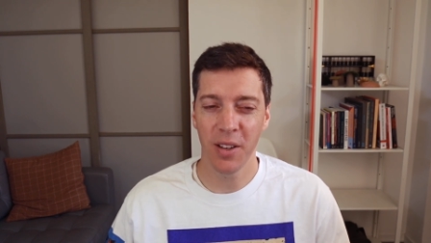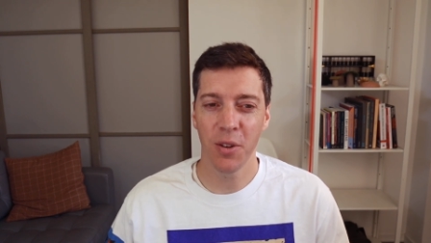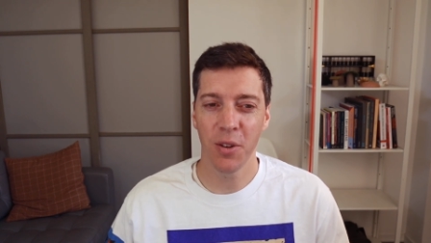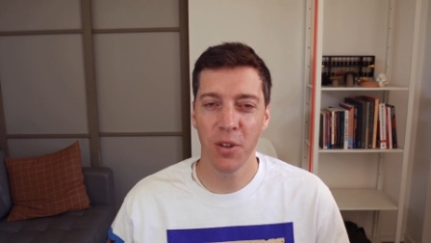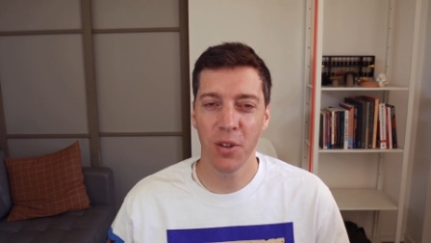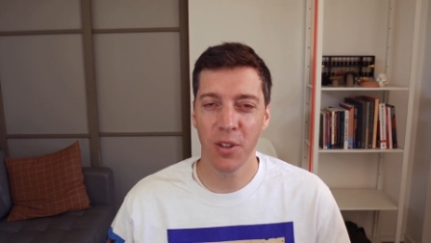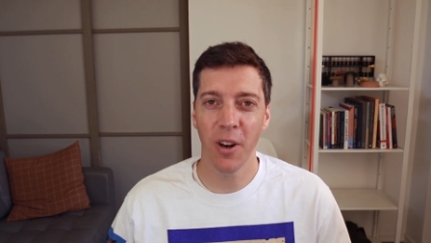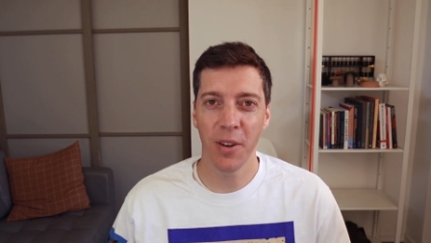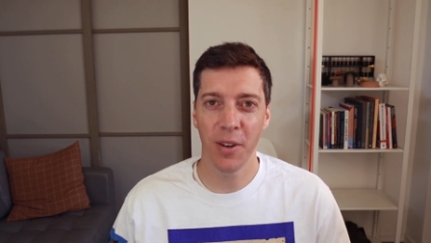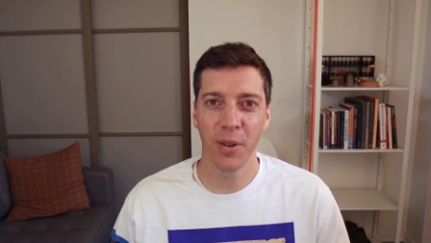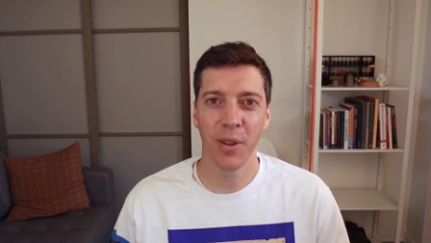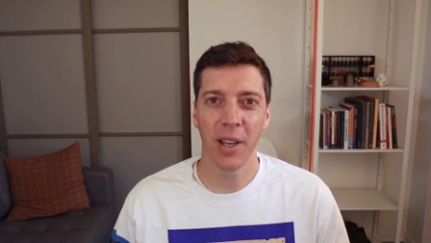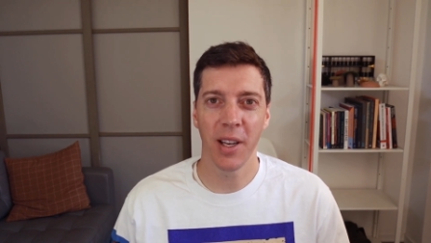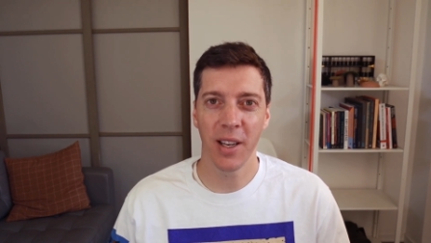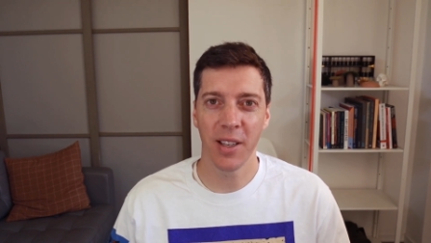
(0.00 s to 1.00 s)
you should start
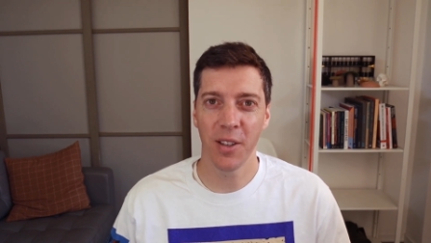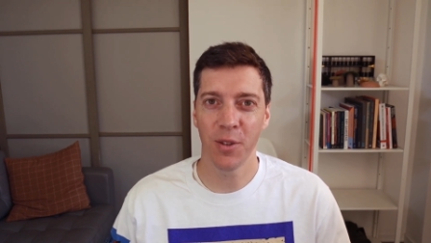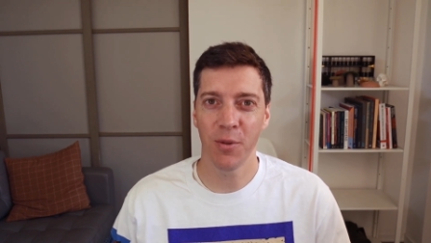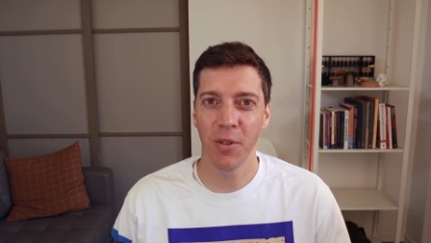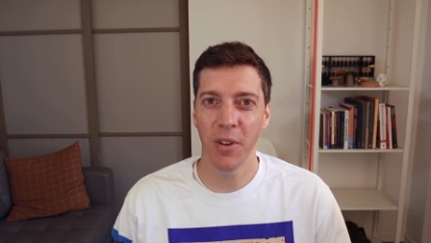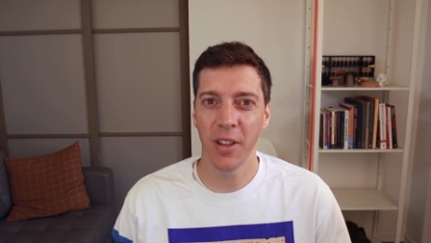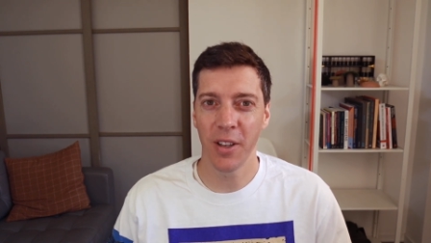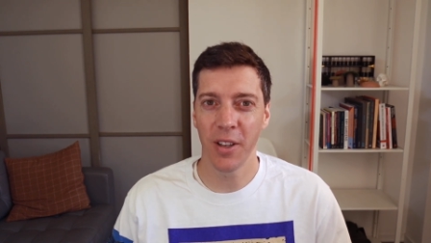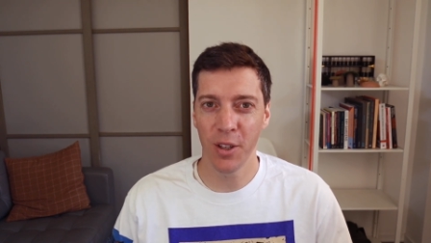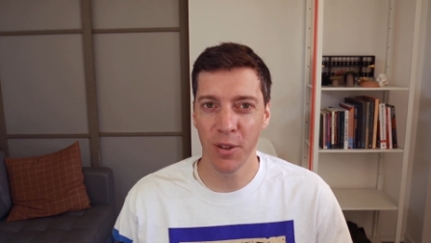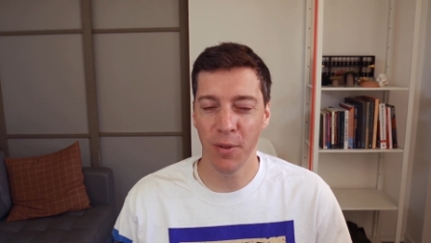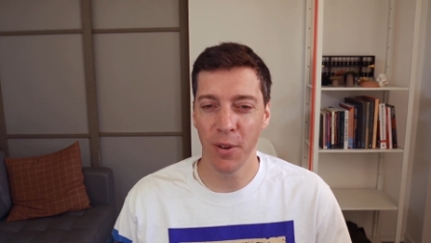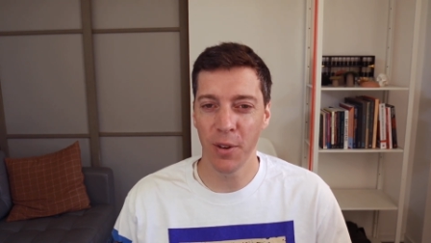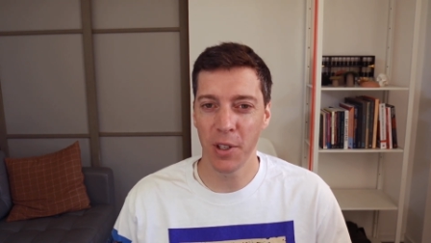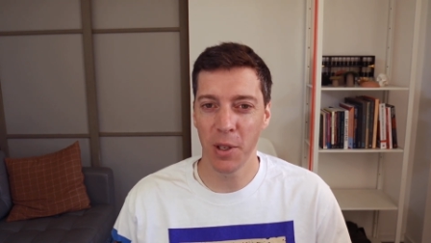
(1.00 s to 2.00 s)
doing it because it's really
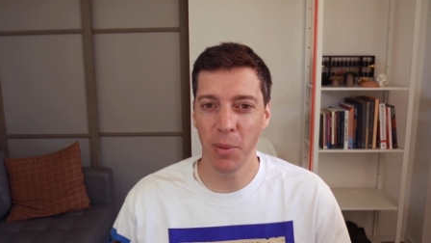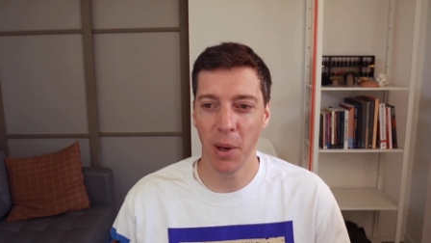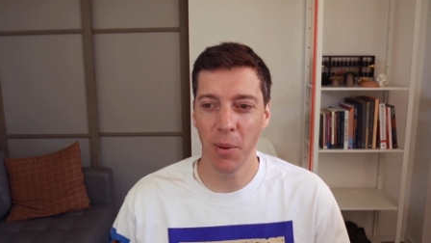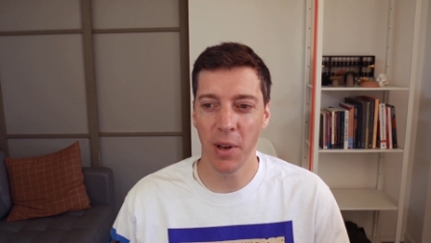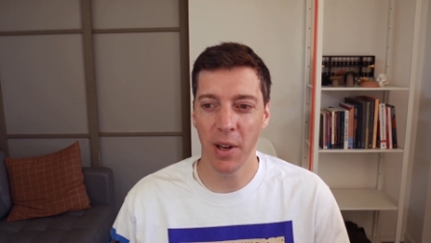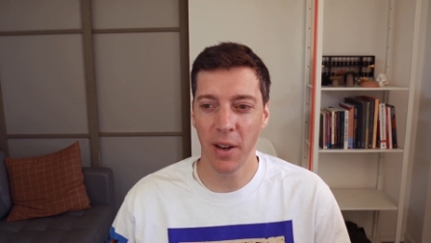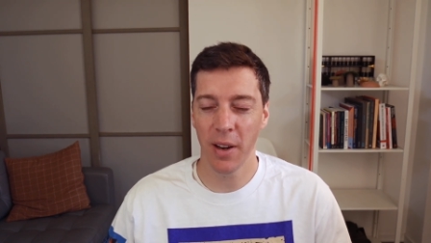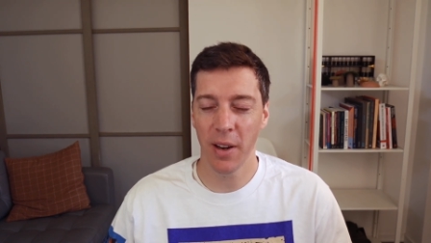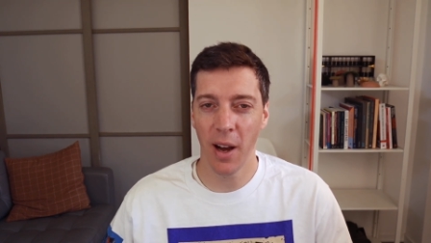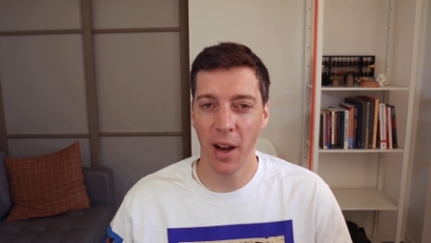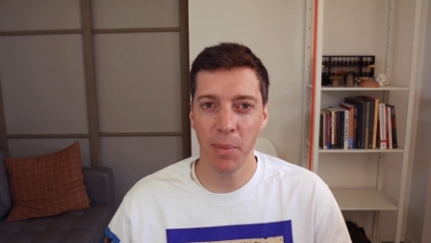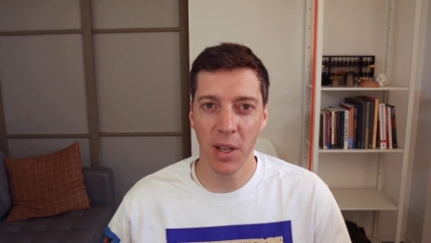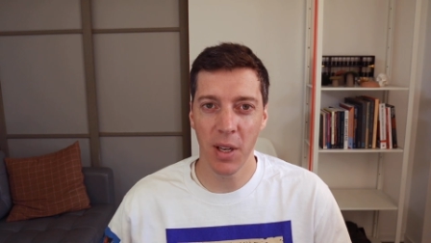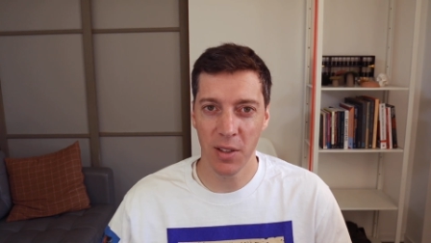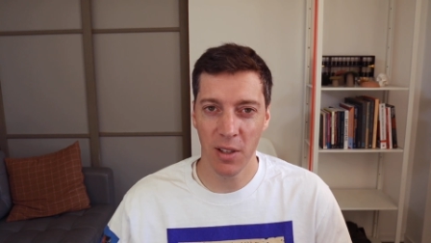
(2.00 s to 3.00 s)
useful to be able to
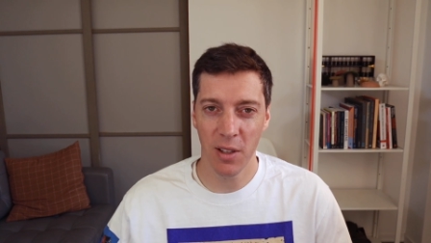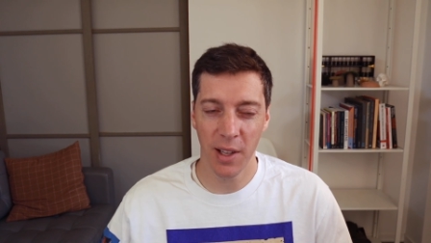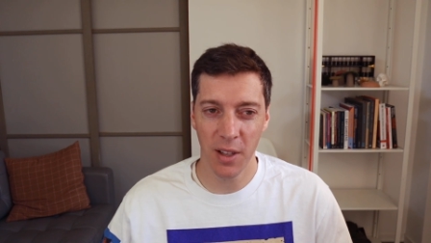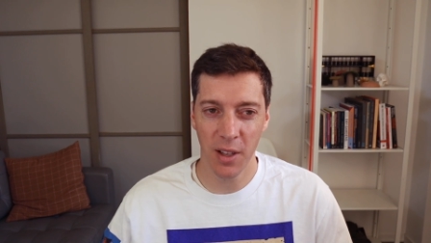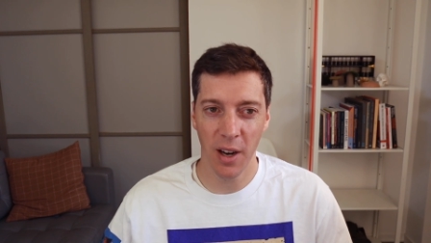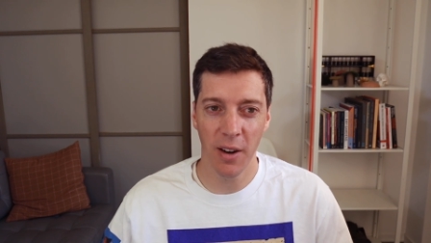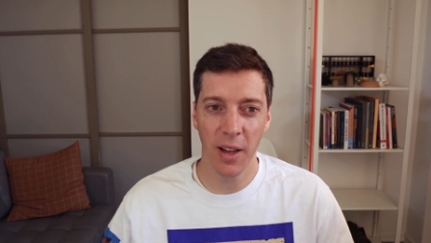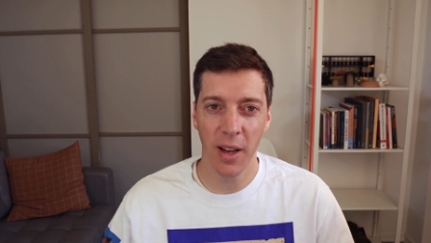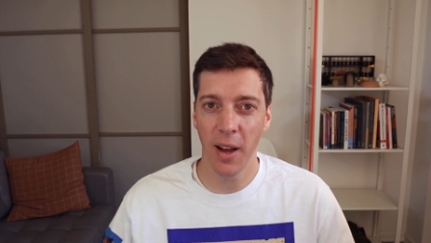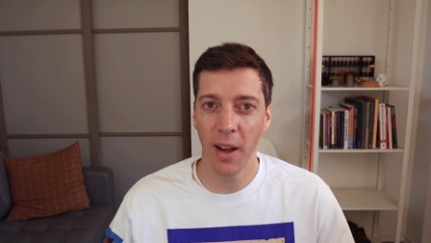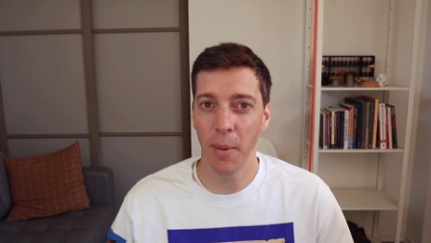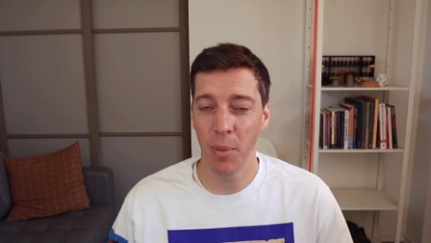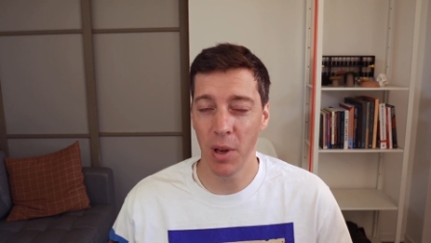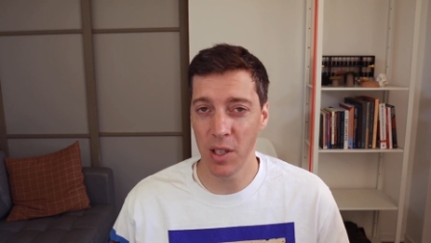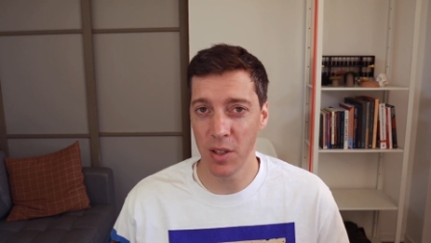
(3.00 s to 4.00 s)
copy a selected area
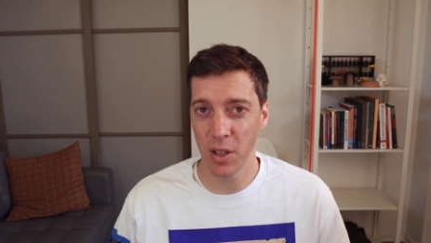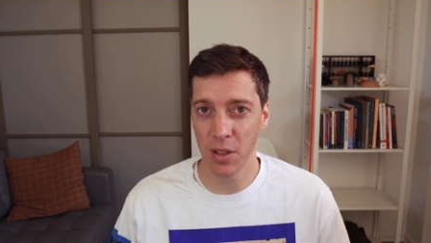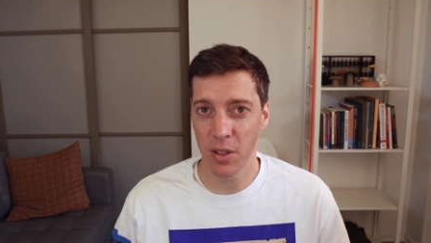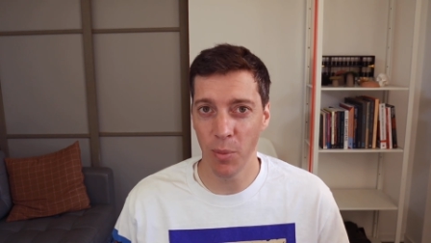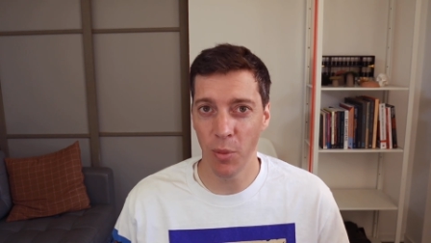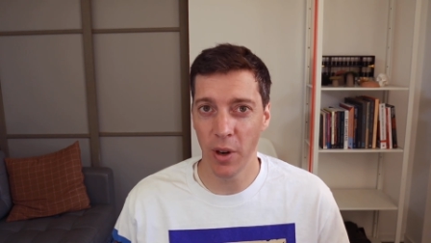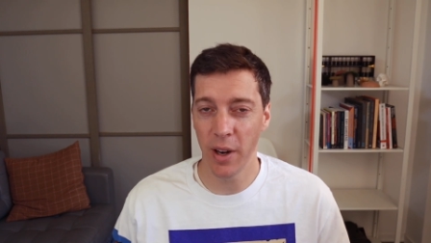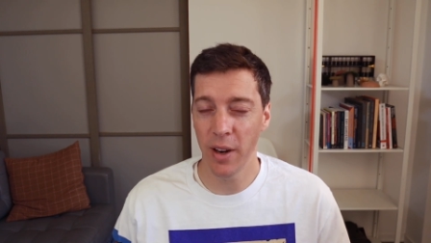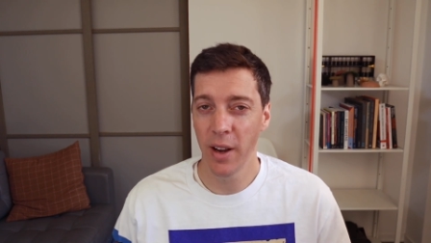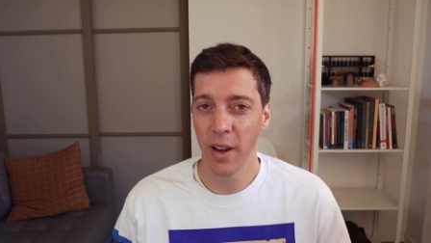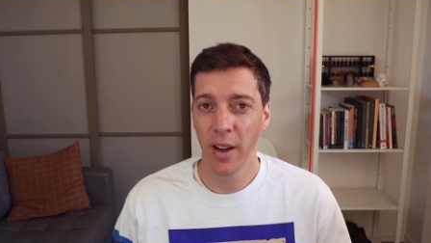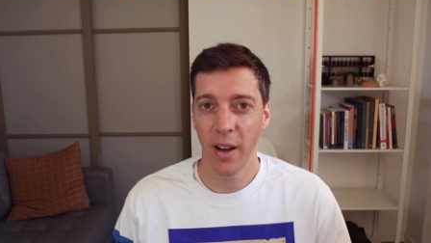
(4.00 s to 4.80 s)
and paste it somewhere.